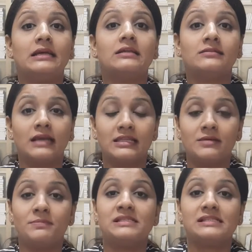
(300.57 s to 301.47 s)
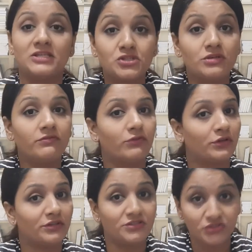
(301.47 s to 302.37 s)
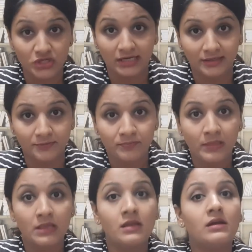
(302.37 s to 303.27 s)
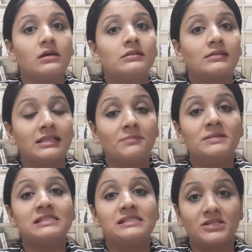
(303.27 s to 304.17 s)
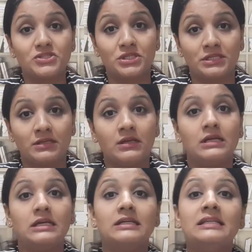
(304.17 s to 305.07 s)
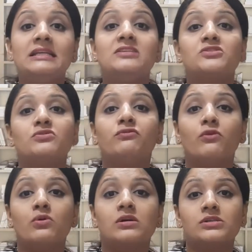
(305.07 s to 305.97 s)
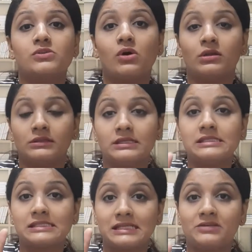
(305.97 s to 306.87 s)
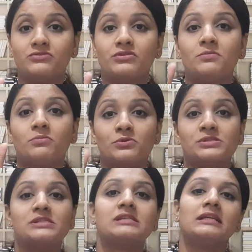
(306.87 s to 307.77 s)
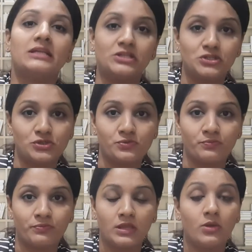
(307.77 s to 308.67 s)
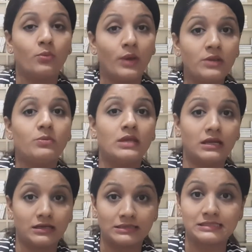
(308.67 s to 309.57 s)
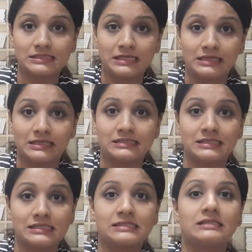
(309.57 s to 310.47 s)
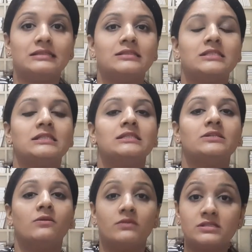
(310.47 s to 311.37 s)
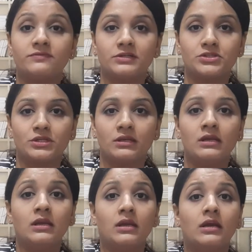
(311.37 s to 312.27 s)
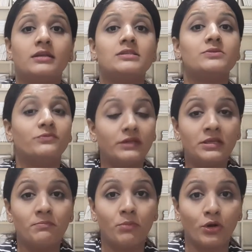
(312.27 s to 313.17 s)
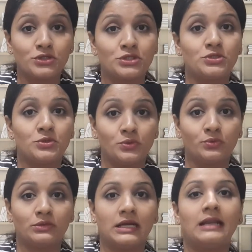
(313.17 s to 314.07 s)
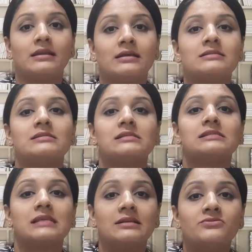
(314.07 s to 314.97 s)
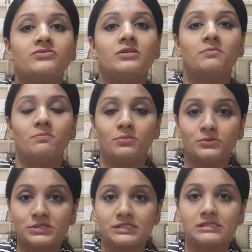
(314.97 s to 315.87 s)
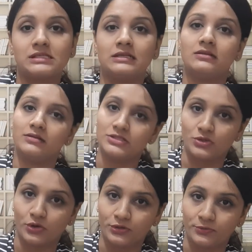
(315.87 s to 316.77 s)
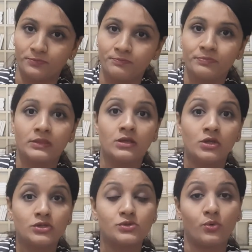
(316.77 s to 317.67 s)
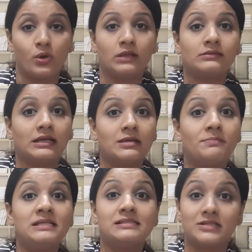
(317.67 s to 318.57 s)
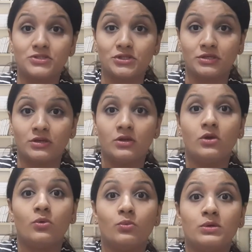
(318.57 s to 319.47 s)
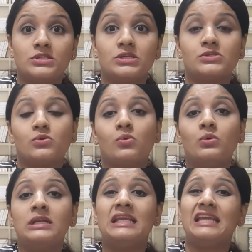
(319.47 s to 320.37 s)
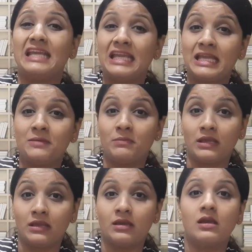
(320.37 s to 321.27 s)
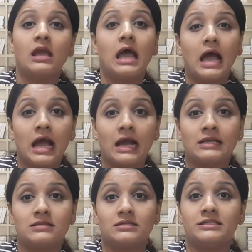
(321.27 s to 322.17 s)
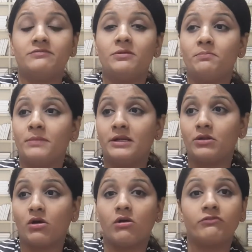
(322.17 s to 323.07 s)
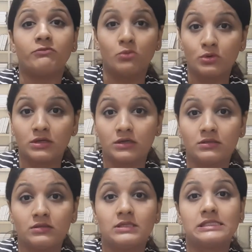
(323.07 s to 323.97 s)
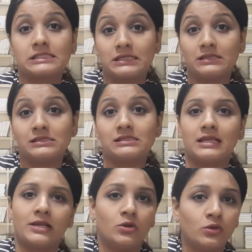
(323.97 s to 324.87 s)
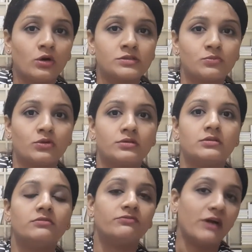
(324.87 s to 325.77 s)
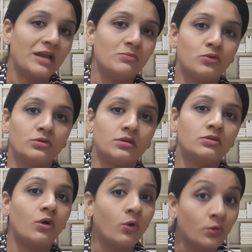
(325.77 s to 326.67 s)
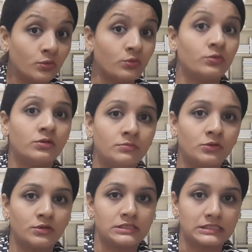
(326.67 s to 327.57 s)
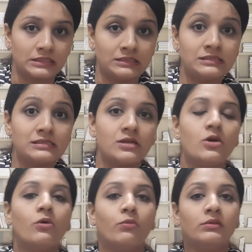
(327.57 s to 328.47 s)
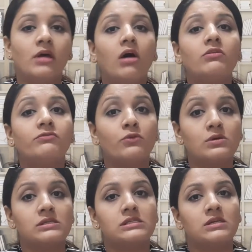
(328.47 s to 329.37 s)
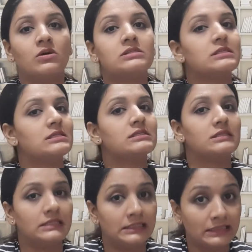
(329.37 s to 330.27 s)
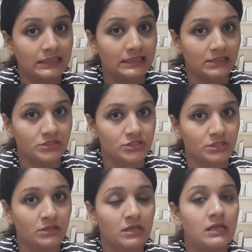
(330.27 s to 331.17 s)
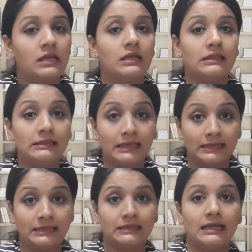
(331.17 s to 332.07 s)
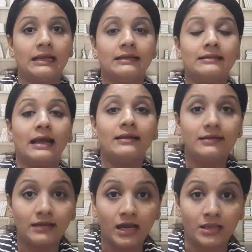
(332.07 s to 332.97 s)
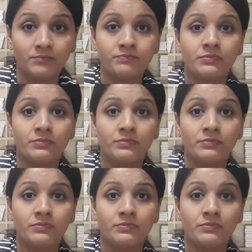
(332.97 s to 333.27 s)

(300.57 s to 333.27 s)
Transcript: a therapy session for the child. A therapy session needs to focus on this central processing issue. When we are understanding sensory integrative dysfunction, it is very important to know that it's a central processing disorder. So a therapy session which is only aiming at development of motor skills like gross motor, fine motor or oral motor skills without focusing on sensory integration, then at that time